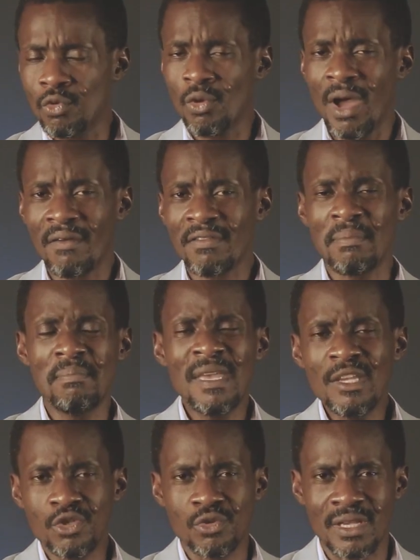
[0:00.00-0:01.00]
we don't have the
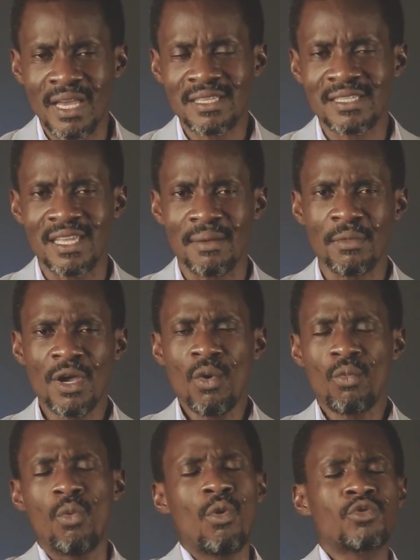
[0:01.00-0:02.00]
means to get them,
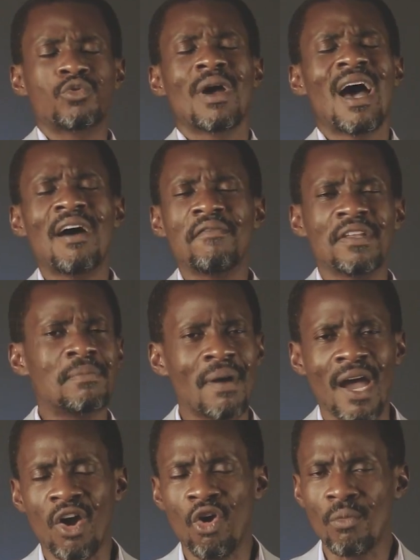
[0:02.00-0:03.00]
we want to have it
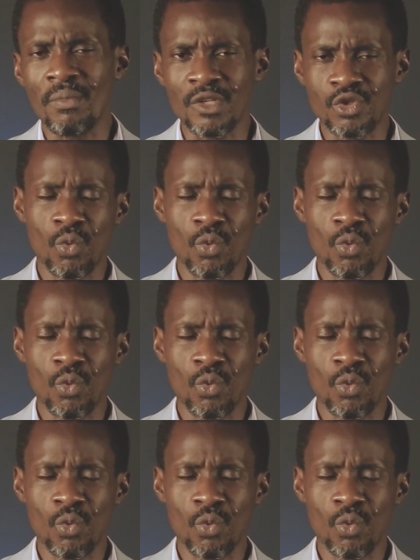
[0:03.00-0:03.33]
by all means.